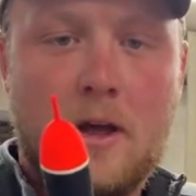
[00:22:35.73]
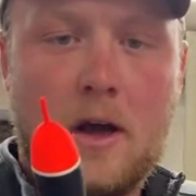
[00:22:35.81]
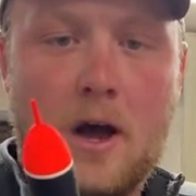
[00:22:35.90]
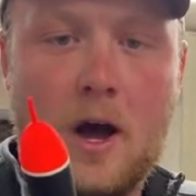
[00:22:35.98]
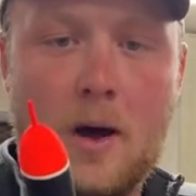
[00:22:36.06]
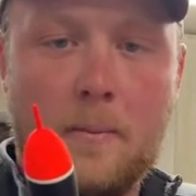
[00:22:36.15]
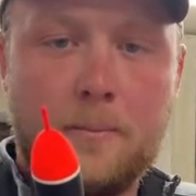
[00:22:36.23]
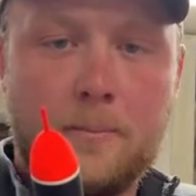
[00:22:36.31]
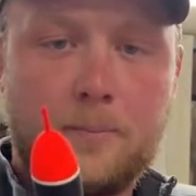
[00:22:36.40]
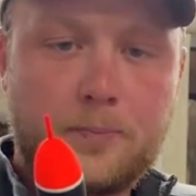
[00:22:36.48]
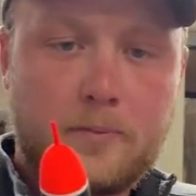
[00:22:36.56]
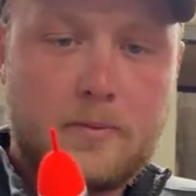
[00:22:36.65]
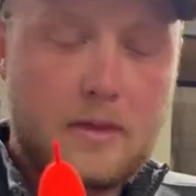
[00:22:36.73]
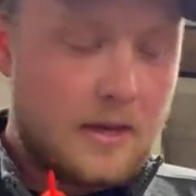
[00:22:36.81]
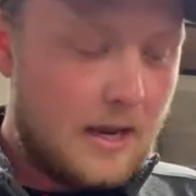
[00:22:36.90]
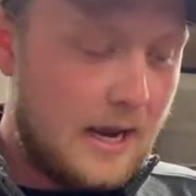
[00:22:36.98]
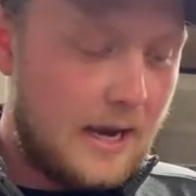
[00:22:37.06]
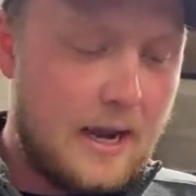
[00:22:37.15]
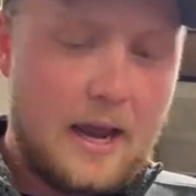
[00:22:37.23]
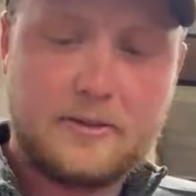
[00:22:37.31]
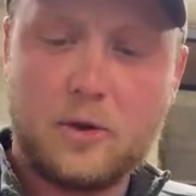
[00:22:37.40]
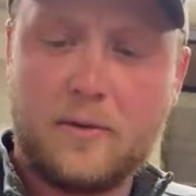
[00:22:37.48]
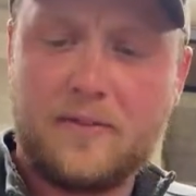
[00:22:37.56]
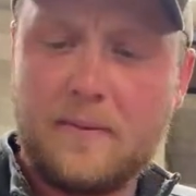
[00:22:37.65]
Um, and
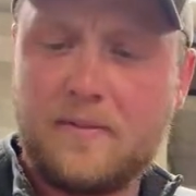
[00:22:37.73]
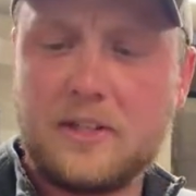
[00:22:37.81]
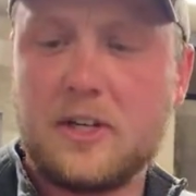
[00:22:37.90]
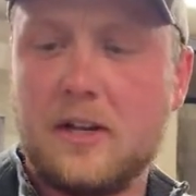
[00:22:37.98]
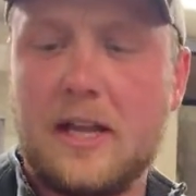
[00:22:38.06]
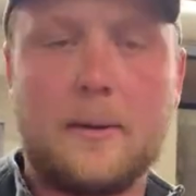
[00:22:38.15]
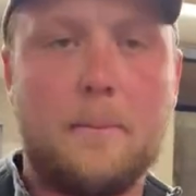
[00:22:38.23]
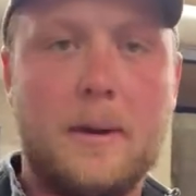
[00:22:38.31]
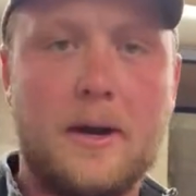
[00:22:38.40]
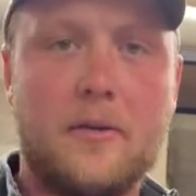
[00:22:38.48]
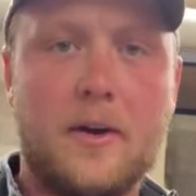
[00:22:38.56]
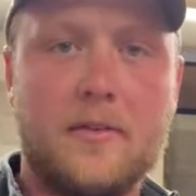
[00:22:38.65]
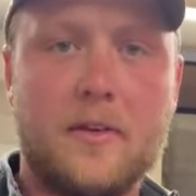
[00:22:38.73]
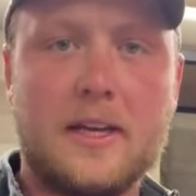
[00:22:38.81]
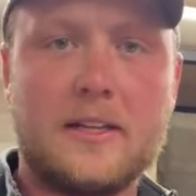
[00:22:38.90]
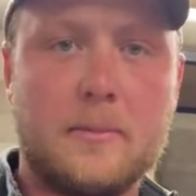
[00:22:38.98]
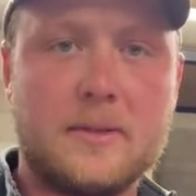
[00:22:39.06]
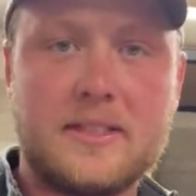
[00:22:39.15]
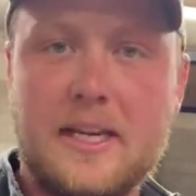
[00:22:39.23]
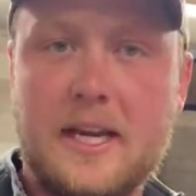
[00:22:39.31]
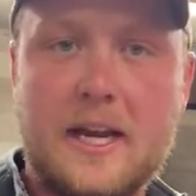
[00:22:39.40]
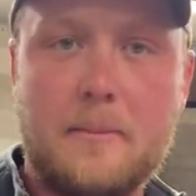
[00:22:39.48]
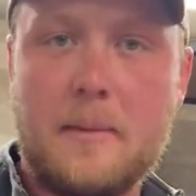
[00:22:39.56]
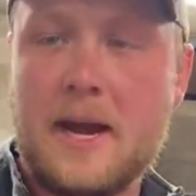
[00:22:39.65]
so if I'm fishing like a big river, like the
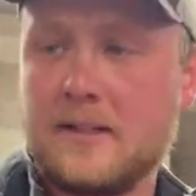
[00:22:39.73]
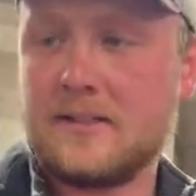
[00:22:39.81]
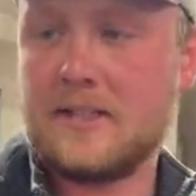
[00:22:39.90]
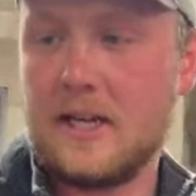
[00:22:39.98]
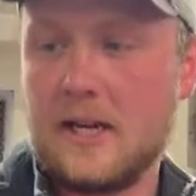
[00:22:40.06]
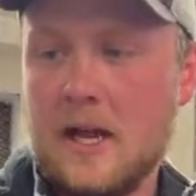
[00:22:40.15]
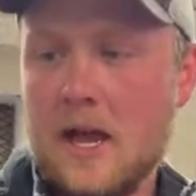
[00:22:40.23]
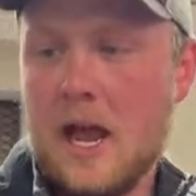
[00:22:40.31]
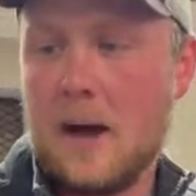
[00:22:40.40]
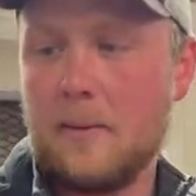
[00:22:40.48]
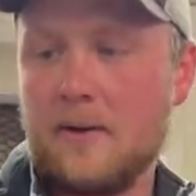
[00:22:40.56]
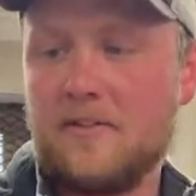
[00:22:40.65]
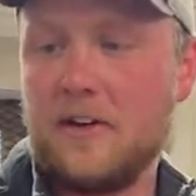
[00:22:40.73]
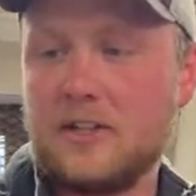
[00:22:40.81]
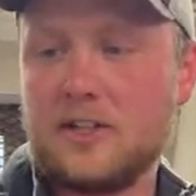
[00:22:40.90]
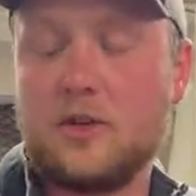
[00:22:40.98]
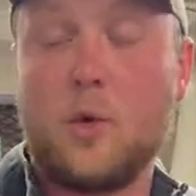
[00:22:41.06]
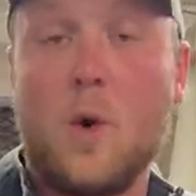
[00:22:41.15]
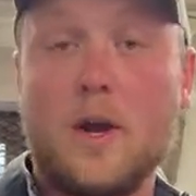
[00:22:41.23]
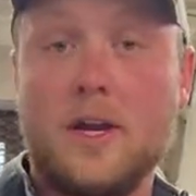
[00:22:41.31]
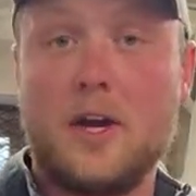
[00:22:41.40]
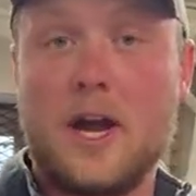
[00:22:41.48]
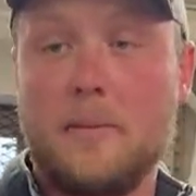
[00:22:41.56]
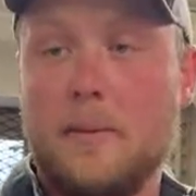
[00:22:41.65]
Muskegon, Manistee, I'm gonna fish a 20
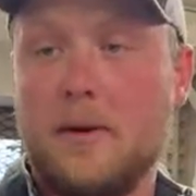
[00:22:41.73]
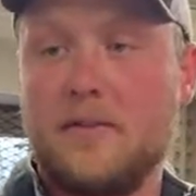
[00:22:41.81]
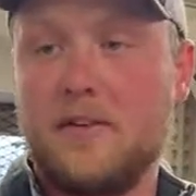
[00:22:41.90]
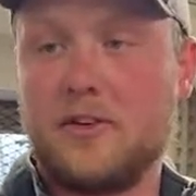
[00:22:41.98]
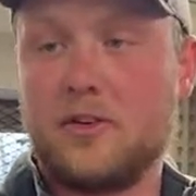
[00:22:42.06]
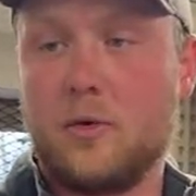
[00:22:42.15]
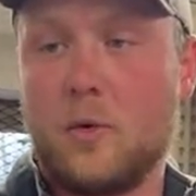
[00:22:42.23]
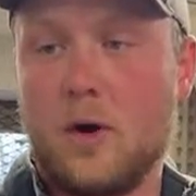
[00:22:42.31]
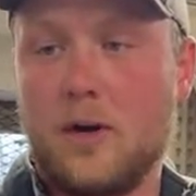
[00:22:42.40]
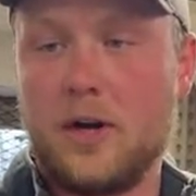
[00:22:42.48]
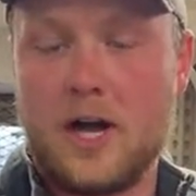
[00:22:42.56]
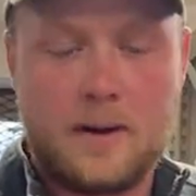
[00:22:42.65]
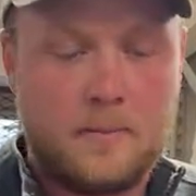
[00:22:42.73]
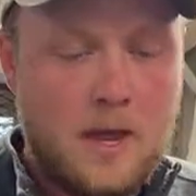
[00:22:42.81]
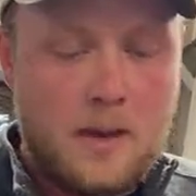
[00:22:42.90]
gram. I'm gonna fish a 20 gram.